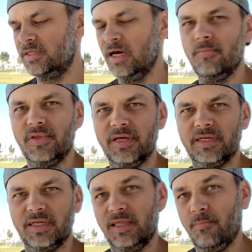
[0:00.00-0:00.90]
to dub
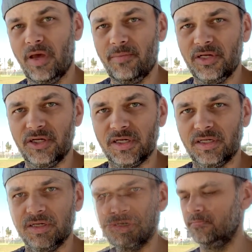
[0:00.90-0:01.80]
this the Baby
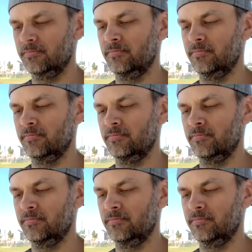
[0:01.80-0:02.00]
Justice.